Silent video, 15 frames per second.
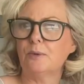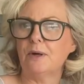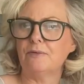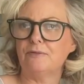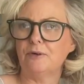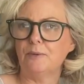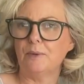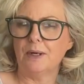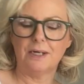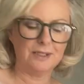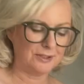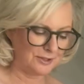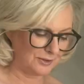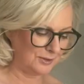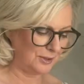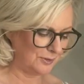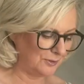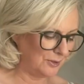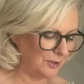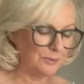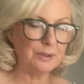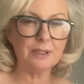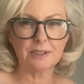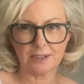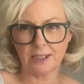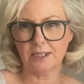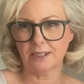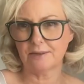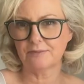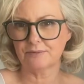everywhere, so you're going to
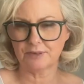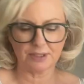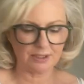have to